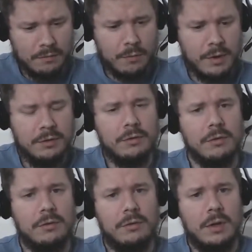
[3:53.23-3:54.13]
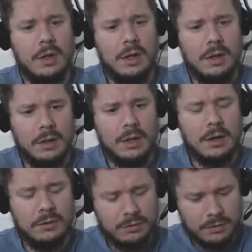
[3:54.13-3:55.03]
voices,
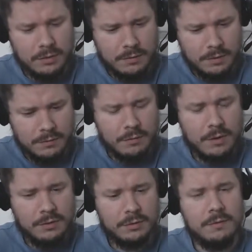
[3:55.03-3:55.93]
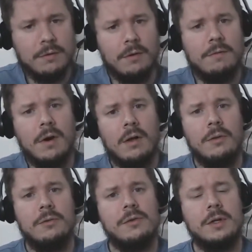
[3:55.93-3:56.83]
allows the voice of the
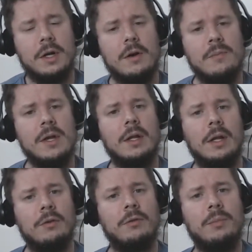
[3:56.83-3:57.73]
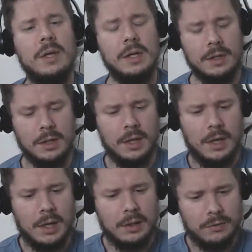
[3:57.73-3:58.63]
Father to come in and speak,
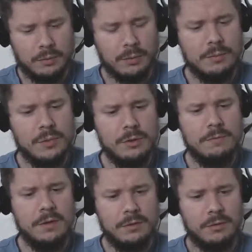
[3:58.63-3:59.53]
to remove the